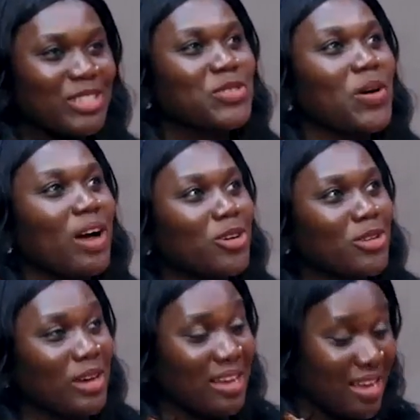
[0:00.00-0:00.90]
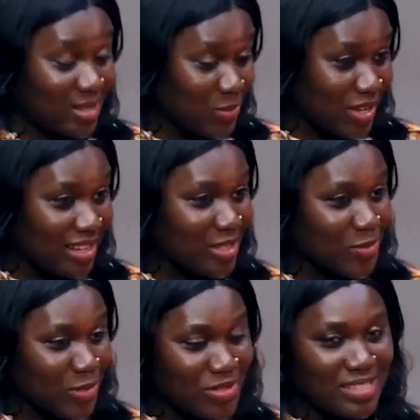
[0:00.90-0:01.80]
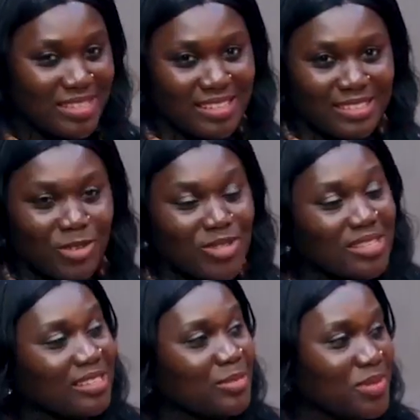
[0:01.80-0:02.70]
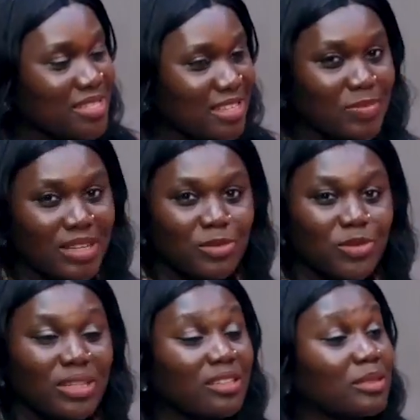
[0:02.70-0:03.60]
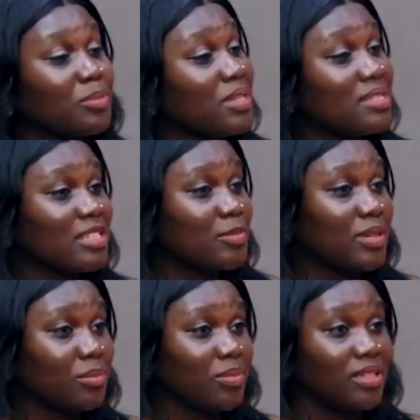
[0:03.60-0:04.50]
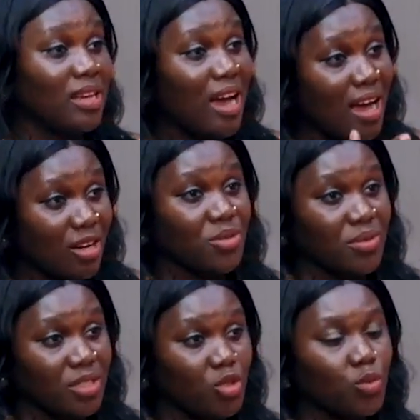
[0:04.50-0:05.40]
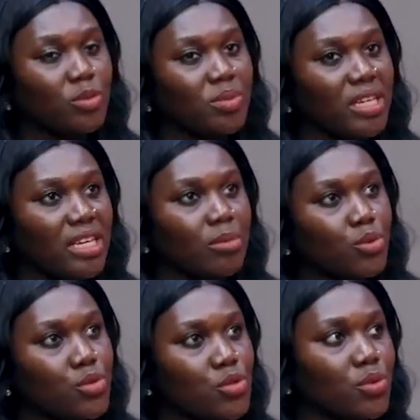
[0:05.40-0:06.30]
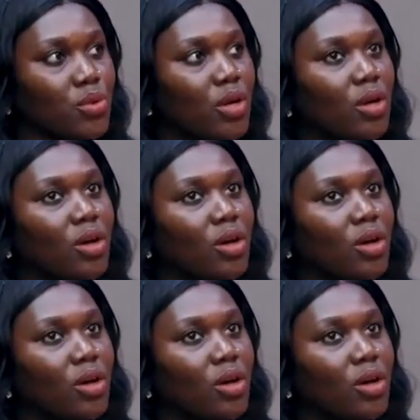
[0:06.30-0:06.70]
So as well as what you said concerning business plan, without the business plan being accurate, you won't be able to